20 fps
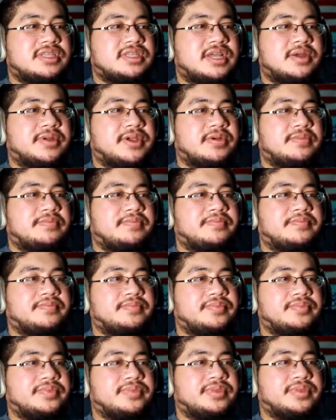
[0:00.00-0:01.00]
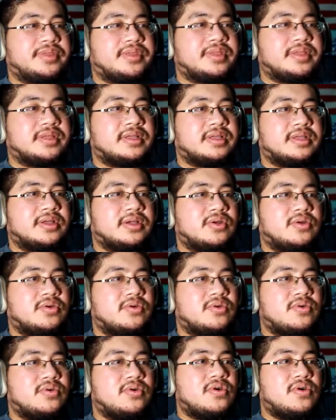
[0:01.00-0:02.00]
There we go.
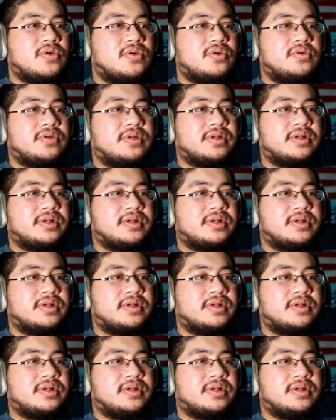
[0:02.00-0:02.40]
Ooh.